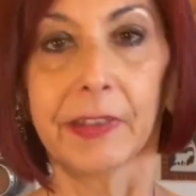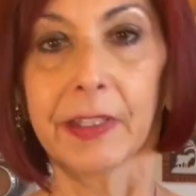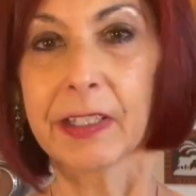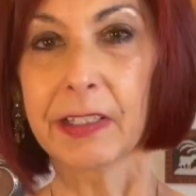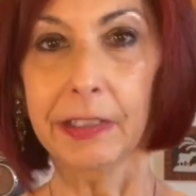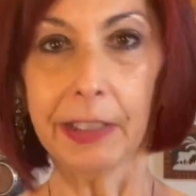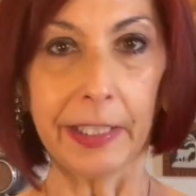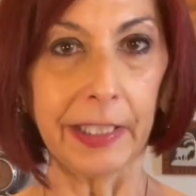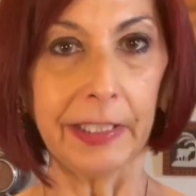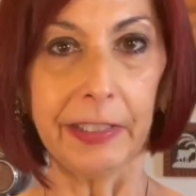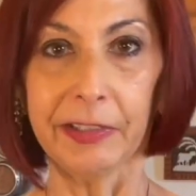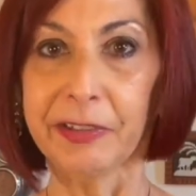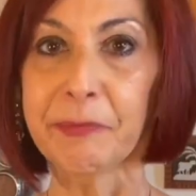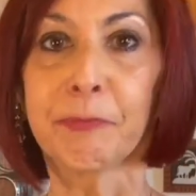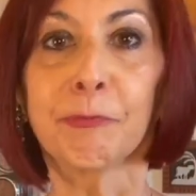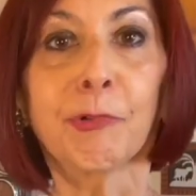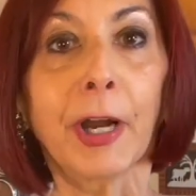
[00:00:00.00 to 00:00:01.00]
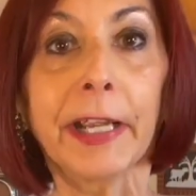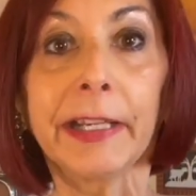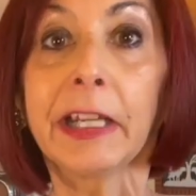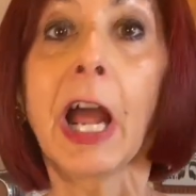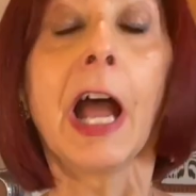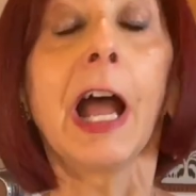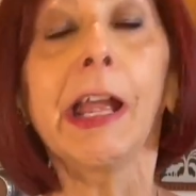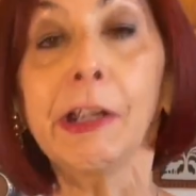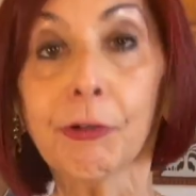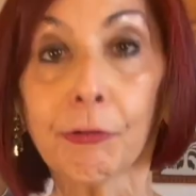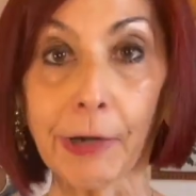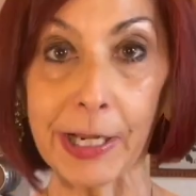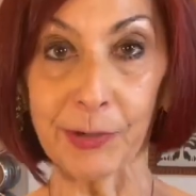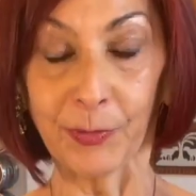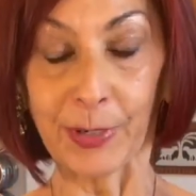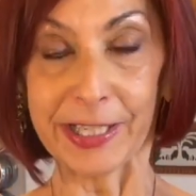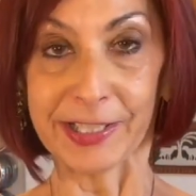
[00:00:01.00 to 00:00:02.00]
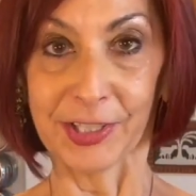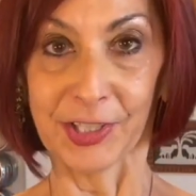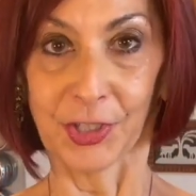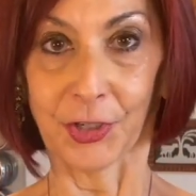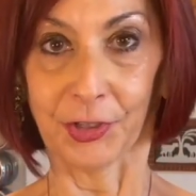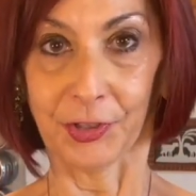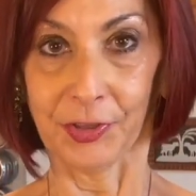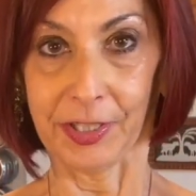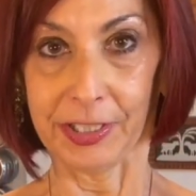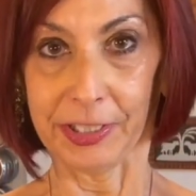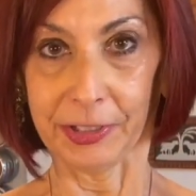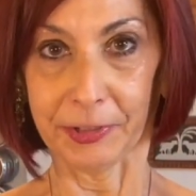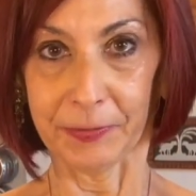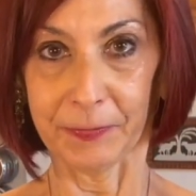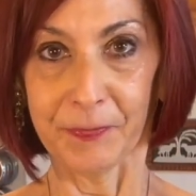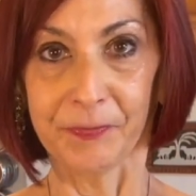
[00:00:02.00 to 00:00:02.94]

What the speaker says: Clean, bright, a great way to start the year.